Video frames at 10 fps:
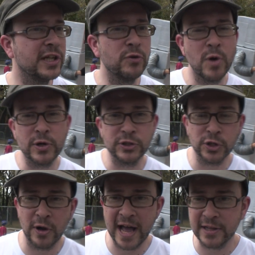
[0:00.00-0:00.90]
little remote
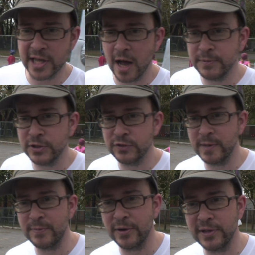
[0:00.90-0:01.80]
control helicopters for
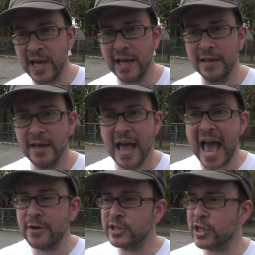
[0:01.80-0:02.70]
my birthday,
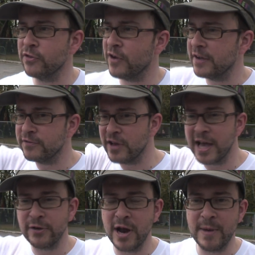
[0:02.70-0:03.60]
and it was so fun
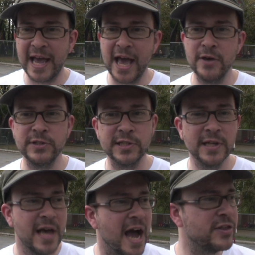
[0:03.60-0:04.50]
flying around my house.
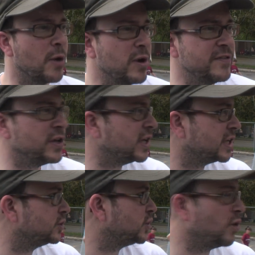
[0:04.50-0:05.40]
I thought, what if you could
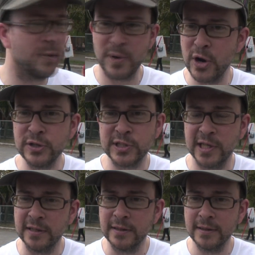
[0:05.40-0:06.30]
control a
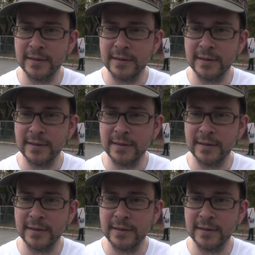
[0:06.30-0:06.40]
person?